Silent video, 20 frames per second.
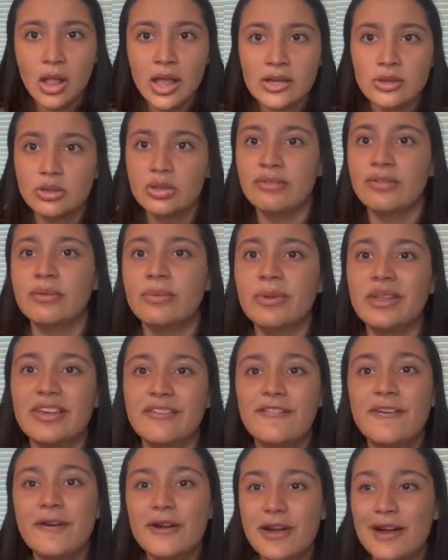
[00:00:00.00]
I don't even really
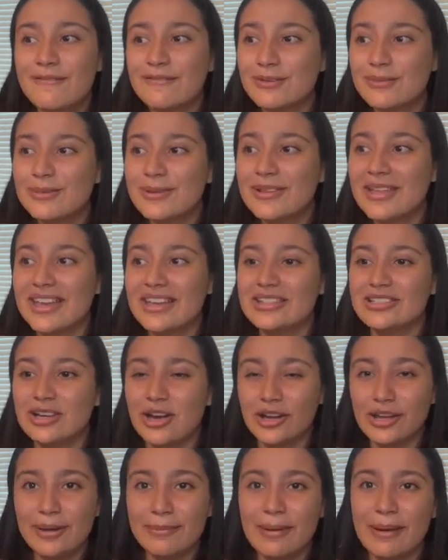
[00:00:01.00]
feel comfortable like
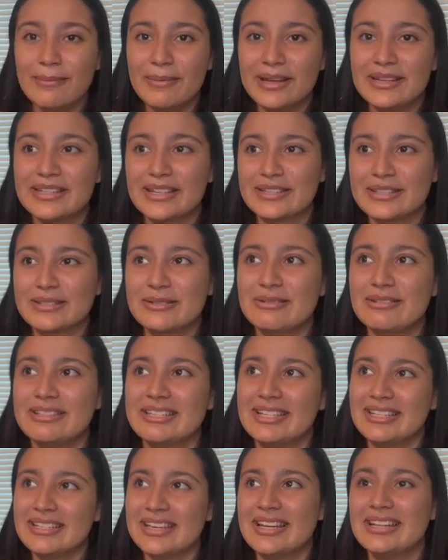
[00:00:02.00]
talking about my test scores
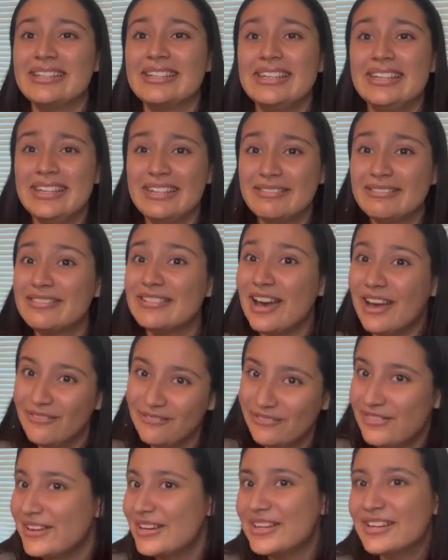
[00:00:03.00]
because I did not
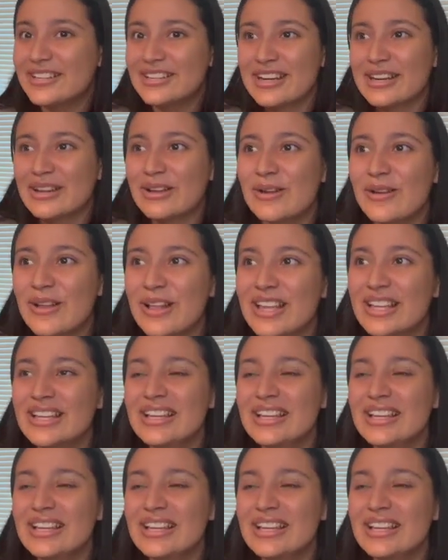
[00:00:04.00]
very good at all.